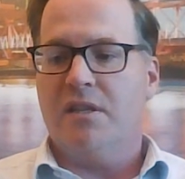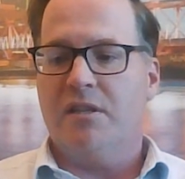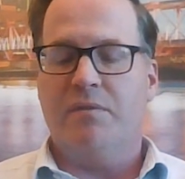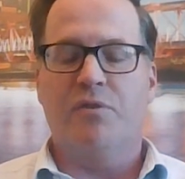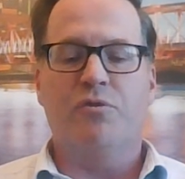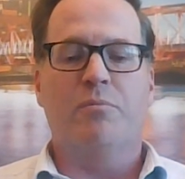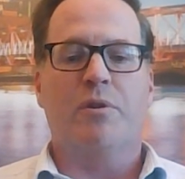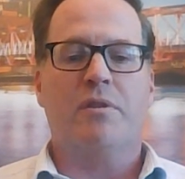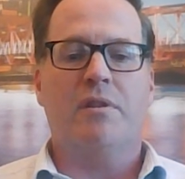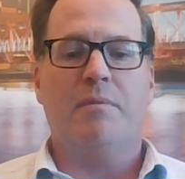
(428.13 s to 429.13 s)
individual
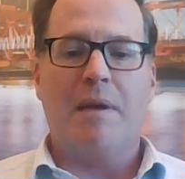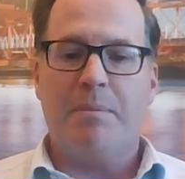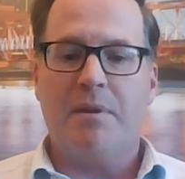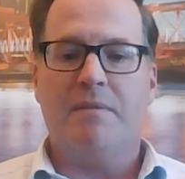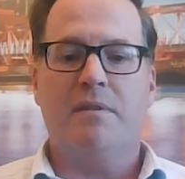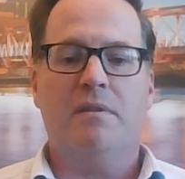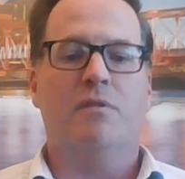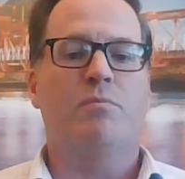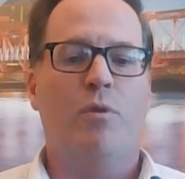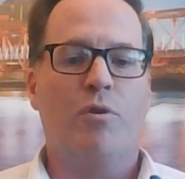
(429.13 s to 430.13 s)
market, and maybe even
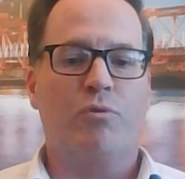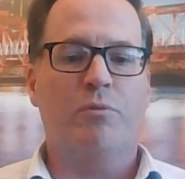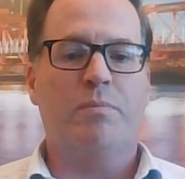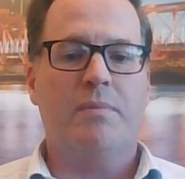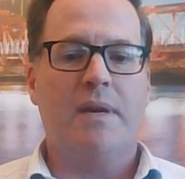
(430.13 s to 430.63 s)
the small group,